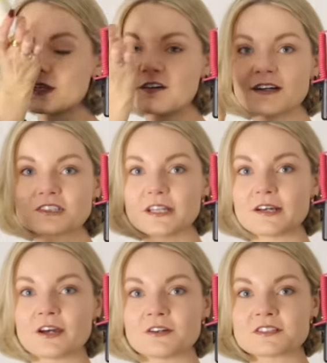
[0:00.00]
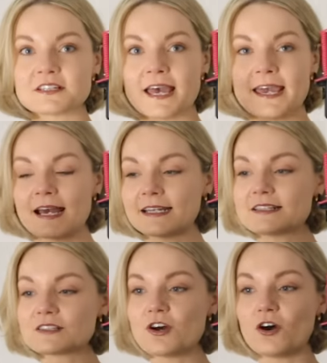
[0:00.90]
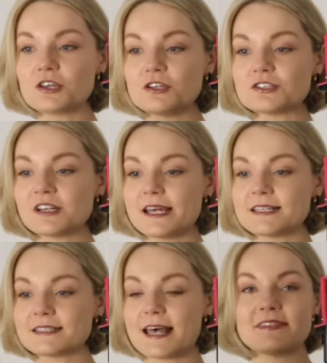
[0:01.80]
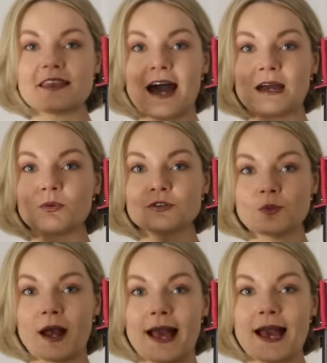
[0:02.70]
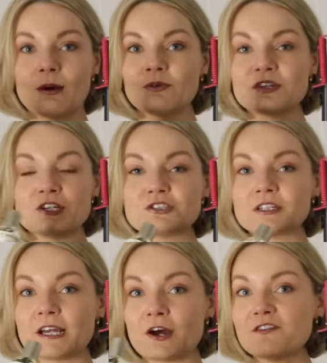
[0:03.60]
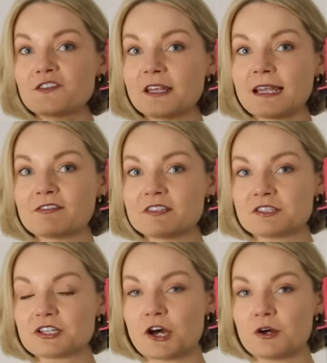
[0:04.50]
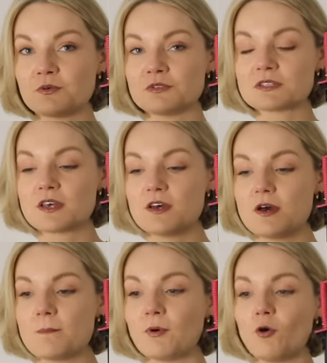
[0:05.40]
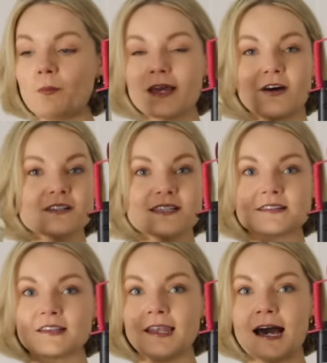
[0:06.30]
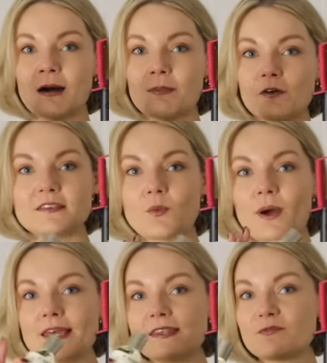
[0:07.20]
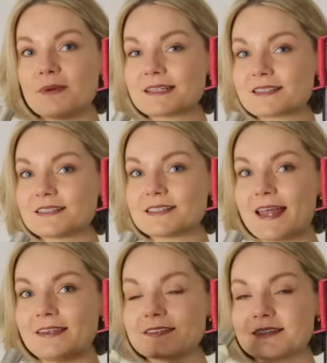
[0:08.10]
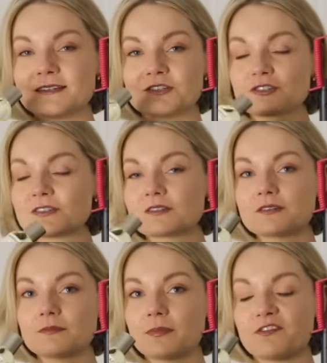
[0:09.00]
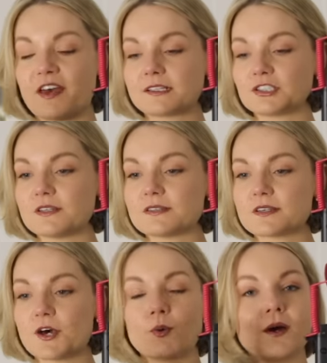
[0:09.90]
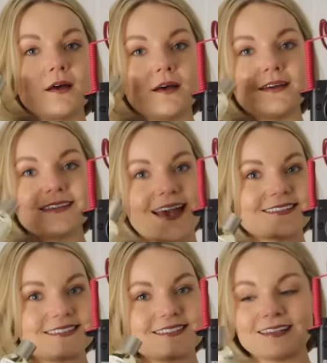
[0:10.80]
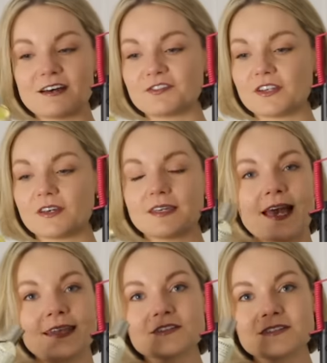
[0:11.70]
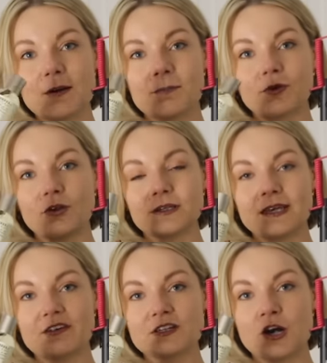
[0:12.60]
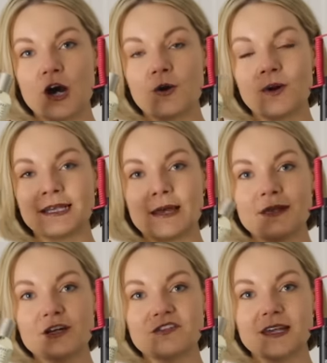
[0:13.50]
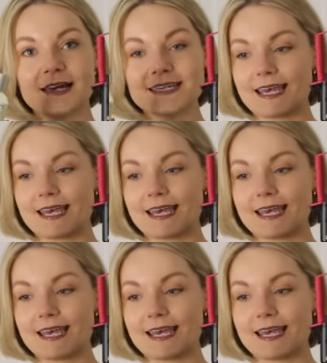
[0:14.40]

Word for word: I've actually got it on today and it's not usually a scent that I would wear. I wouldn't usually go for the lavender tones, but because it's Le Labo, the way they've mixed the scents is just perfection. So yes, you'll have to get a little sample, give it a go and let me know if you like